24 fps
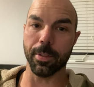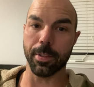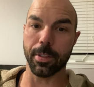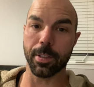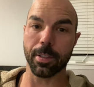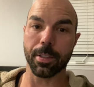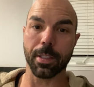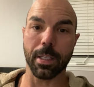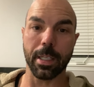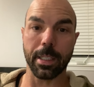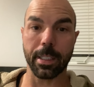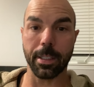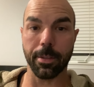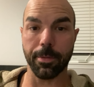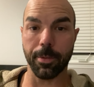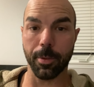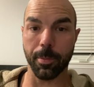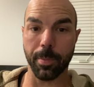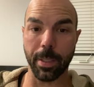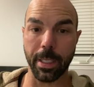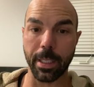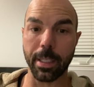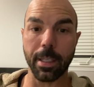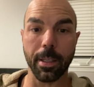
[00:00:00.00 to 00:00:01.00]
Just like if you're
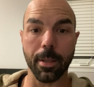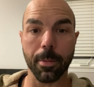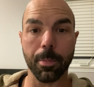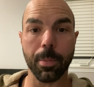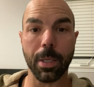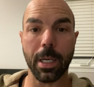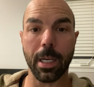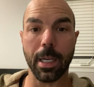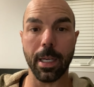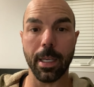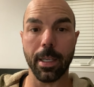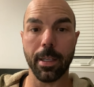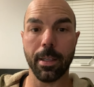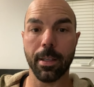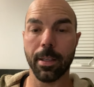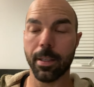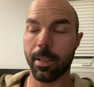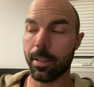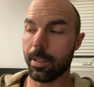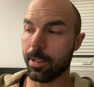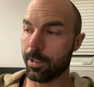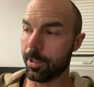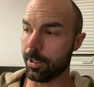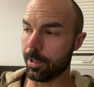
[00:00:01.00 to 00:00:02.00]
baking a pie,
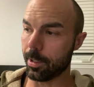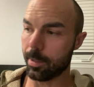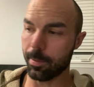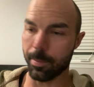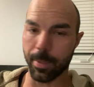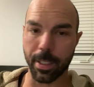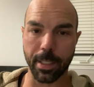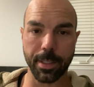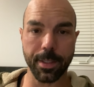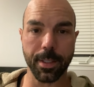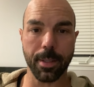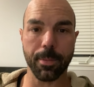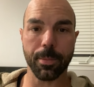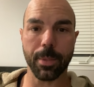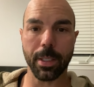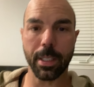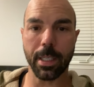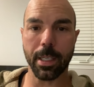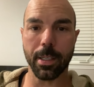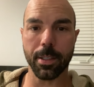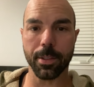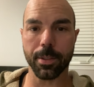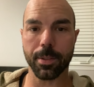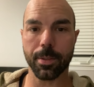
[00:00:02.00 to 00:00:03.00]
you can make something
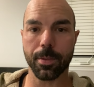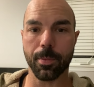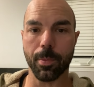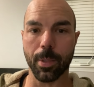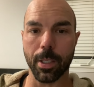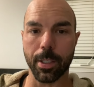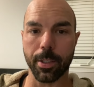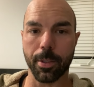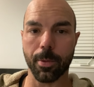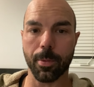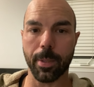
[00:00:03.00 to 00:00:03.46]
else while you're